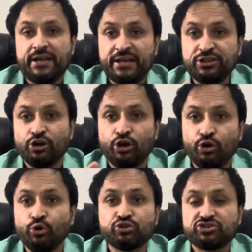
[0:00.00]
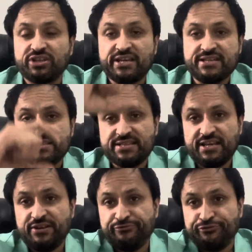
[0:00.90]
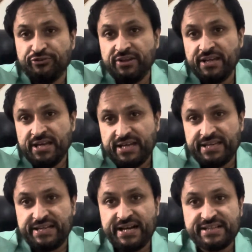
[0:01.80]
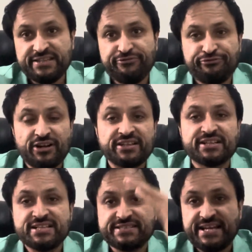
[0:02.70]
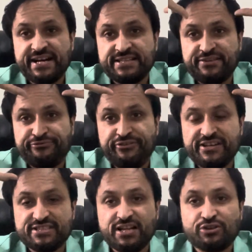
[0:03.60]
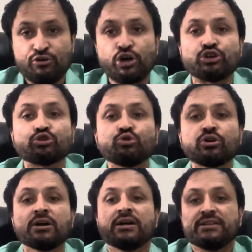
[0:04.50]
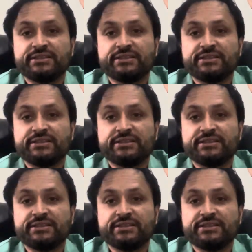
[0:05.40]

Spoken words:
in your looks is if you get the frontal side, the facial contour,